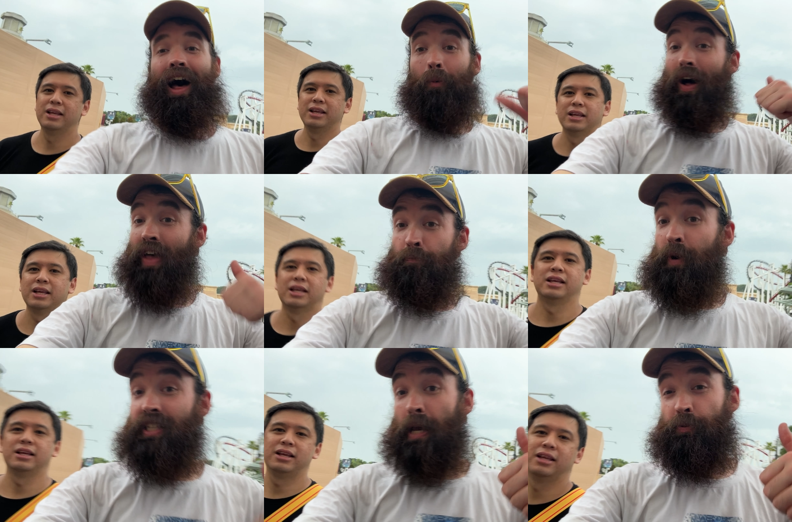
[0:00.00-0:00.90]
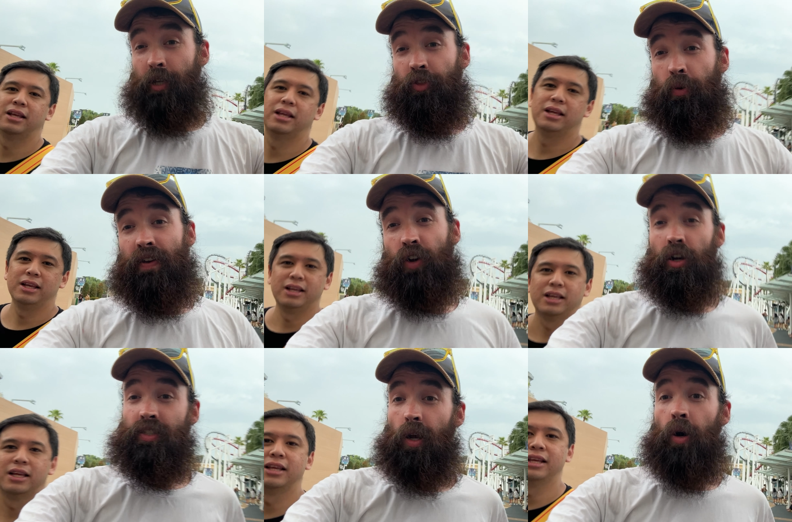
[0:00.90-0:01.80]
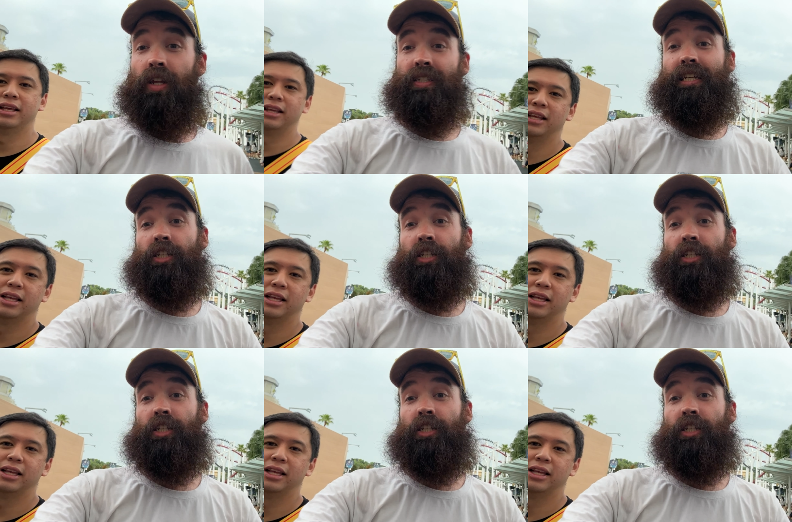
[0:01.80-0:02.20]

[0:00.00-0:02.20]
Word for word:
Speaker 1: Well, that brings episode 3 of Coaster Odyssey